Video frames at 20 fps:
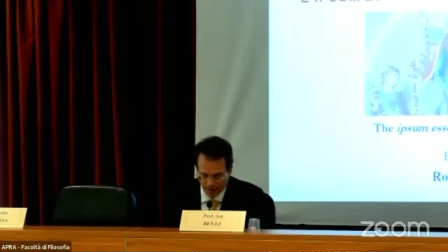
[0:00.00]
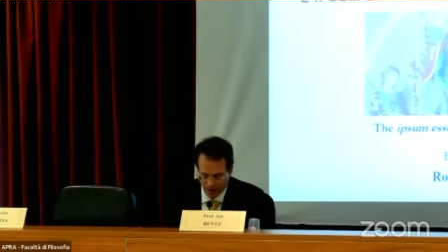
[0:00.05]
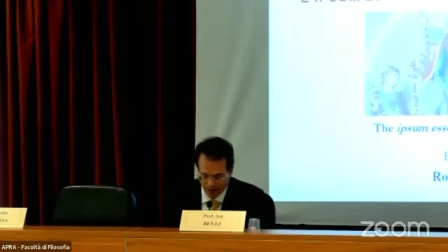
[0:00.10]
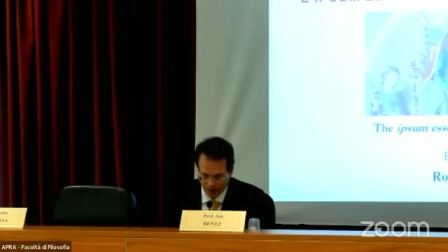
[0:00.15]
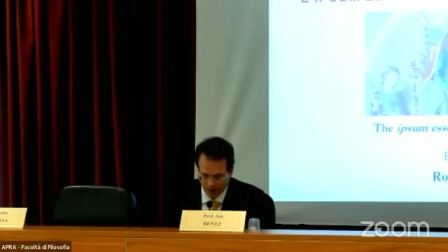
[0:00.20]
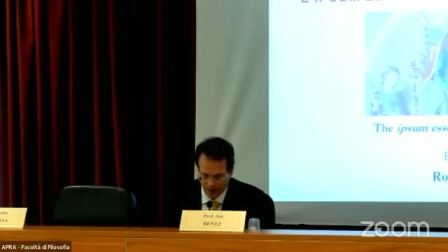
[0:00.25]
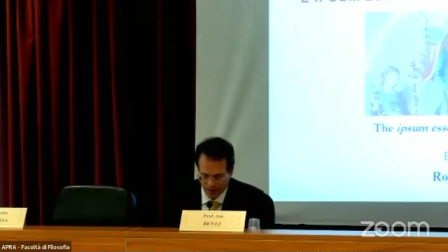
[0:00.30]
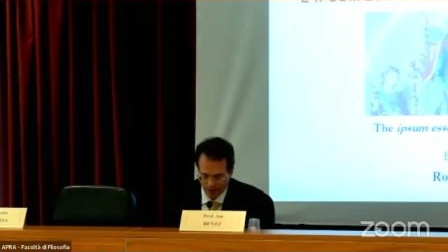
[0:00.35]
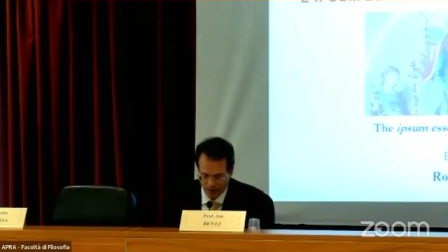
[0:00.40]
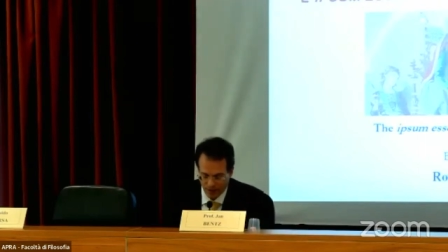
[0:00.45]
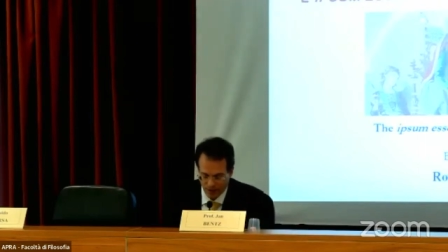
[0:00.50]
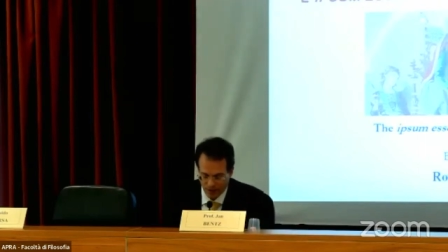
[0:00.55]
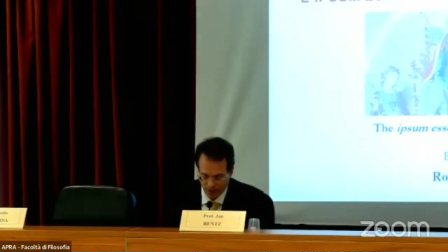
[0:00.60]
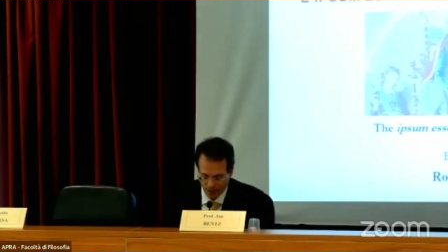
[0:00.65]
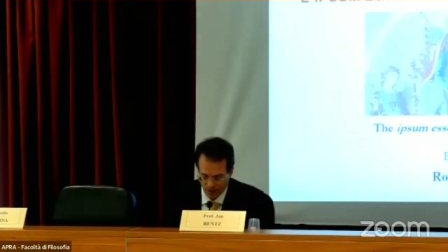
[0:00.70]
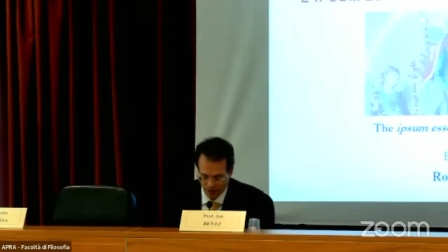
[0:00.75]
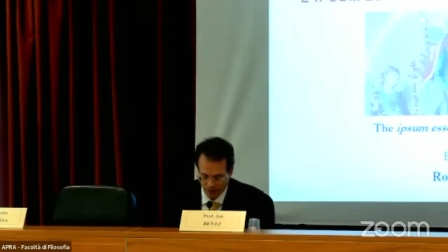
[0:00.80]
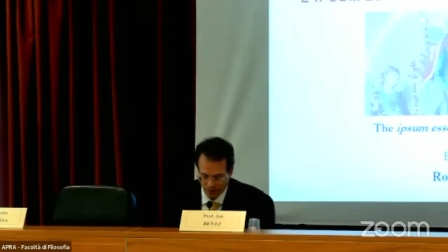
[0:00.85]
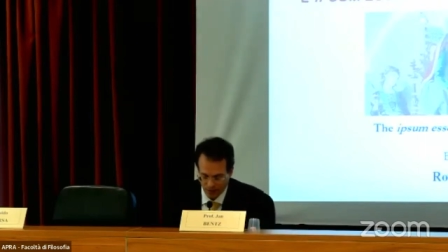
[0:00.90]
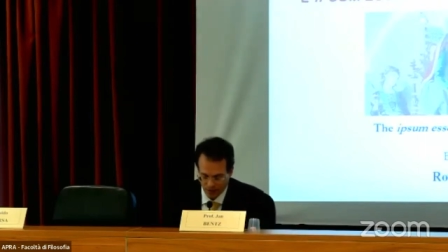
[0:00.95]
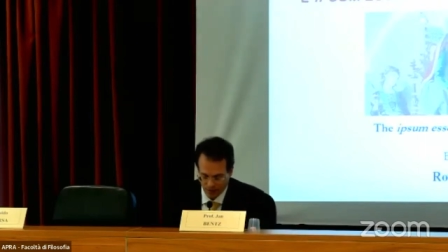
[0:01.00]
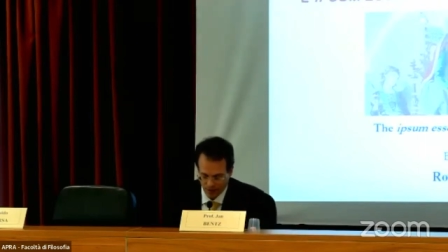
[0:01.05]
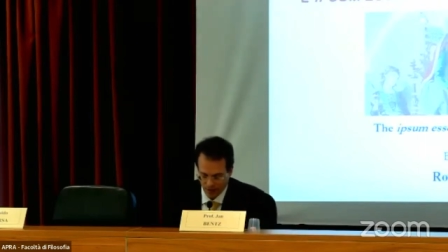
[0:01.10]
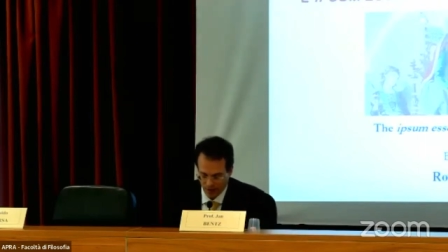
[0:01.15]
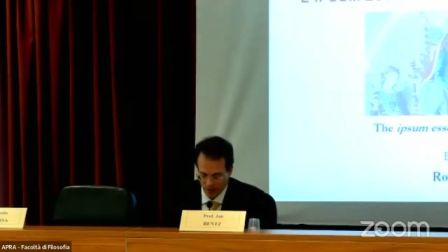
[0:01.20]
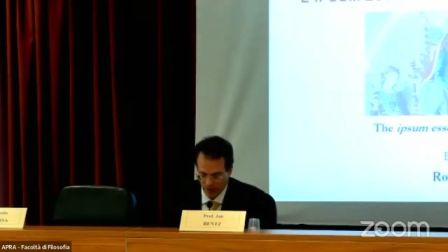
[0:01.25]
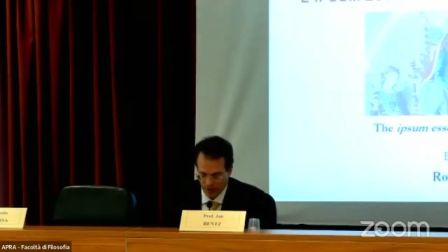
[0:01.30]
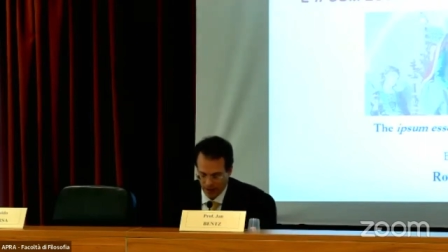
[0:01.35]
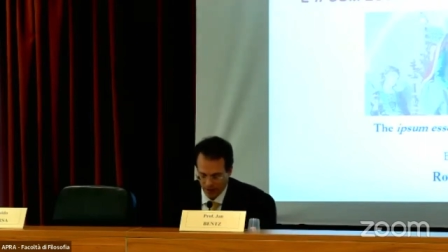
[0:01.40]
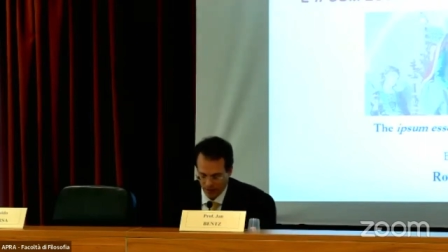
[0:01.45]
such as a un
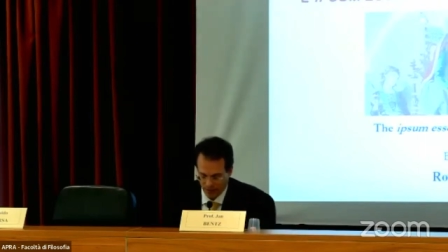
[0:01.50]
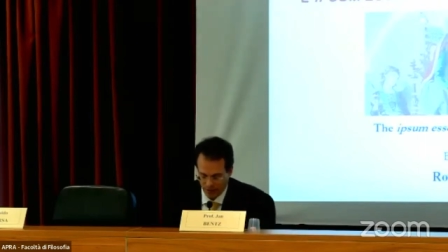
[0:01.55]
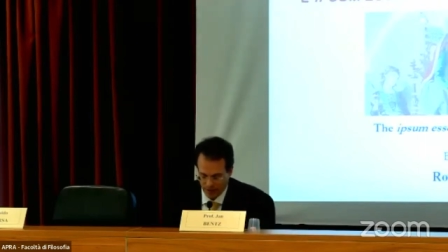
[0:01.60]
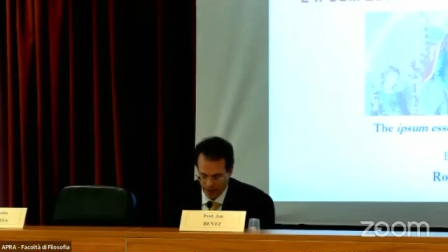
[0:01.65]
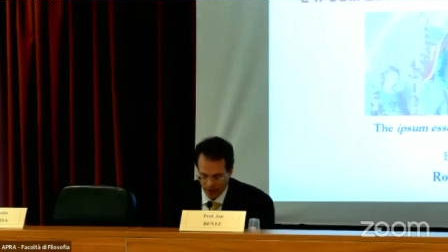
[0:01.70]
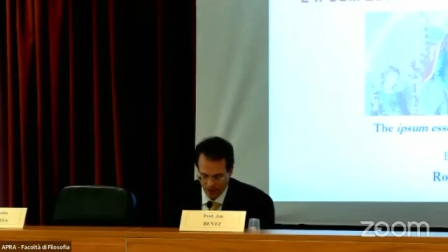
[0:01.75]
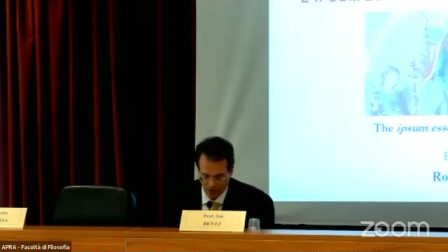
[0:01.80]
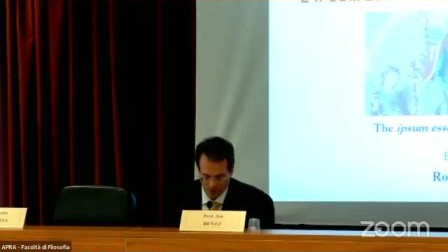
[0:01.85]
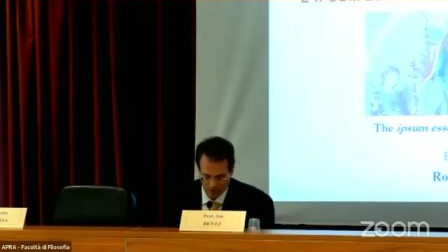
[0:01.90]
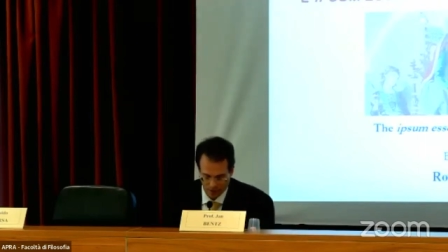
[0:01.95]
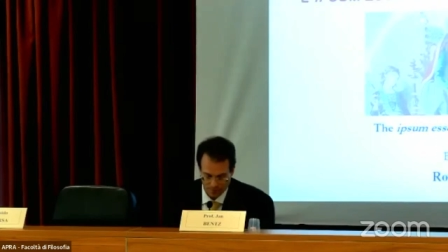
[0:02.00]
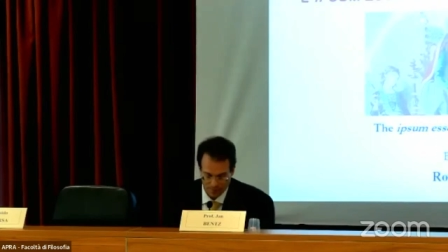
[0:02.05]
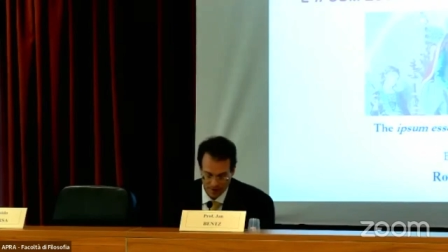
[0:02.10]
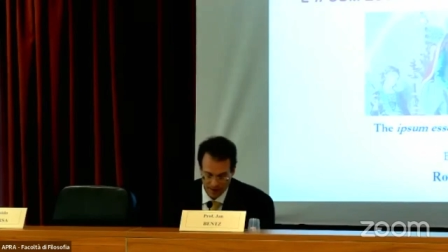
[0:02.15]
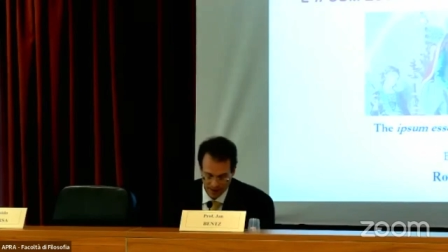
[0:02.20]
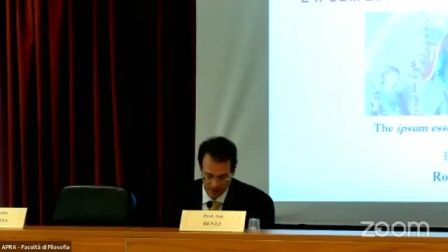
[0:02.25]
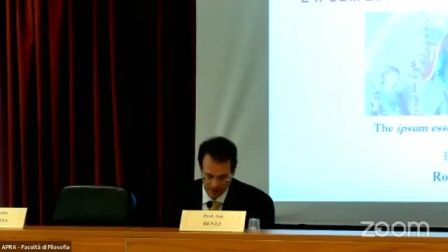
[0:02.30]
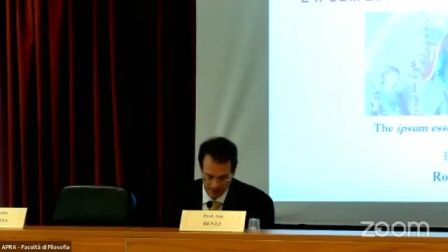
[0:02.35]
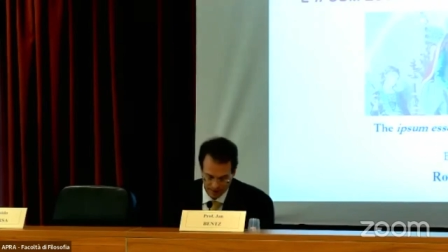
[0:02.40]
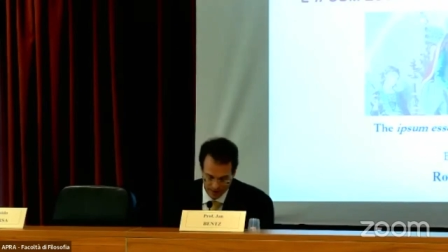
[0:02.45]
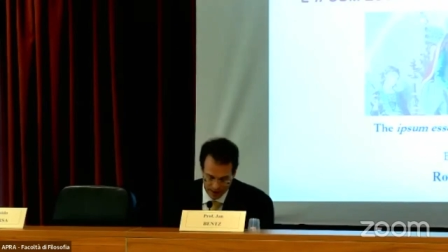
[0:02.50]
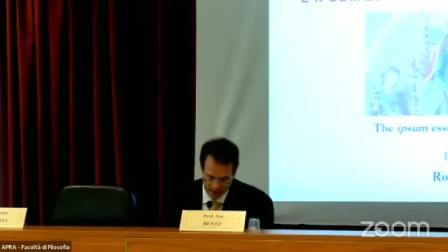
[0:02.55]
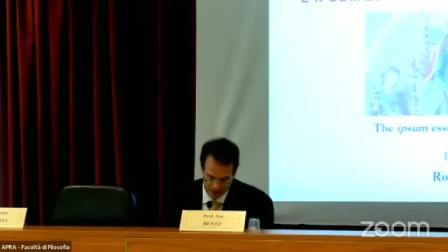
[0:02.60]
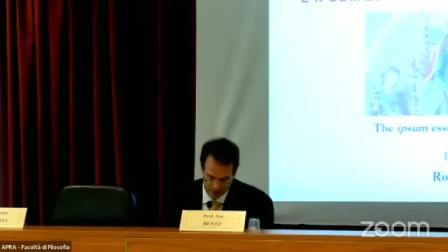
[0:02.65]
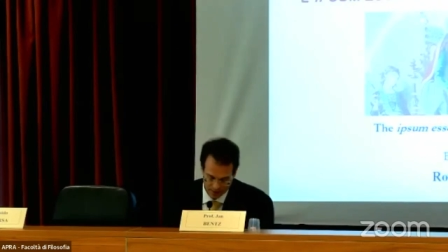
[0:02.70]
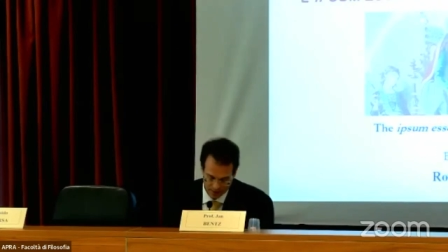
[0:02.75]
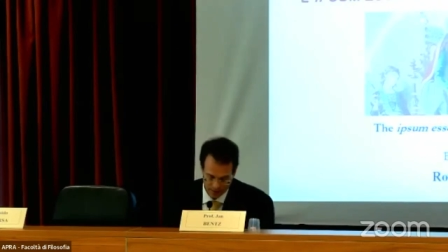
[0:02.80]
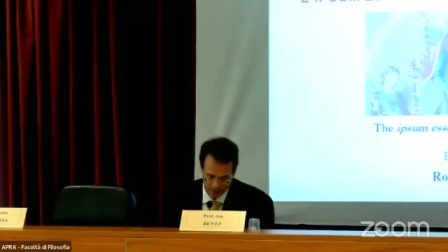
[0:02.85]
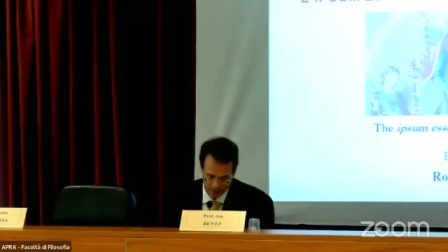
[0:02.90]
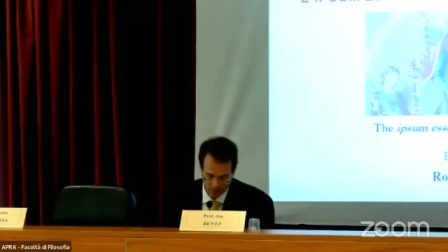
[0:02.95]
univocal understanding of being
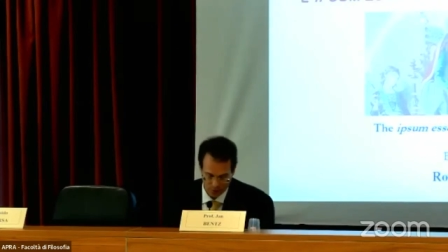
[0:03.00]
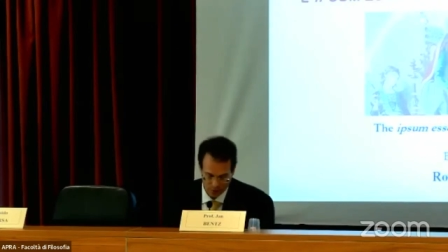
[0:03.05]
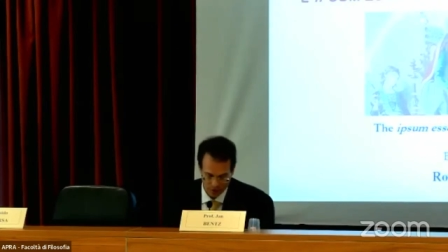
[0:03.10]
itself,